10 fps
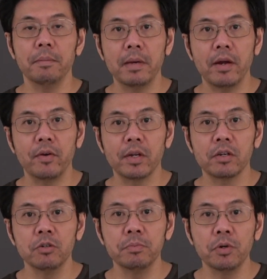and pairing
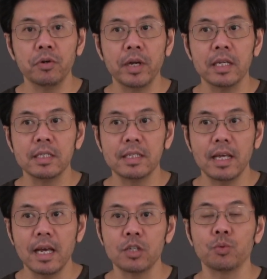components
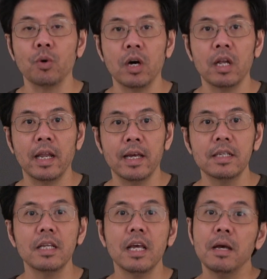as well as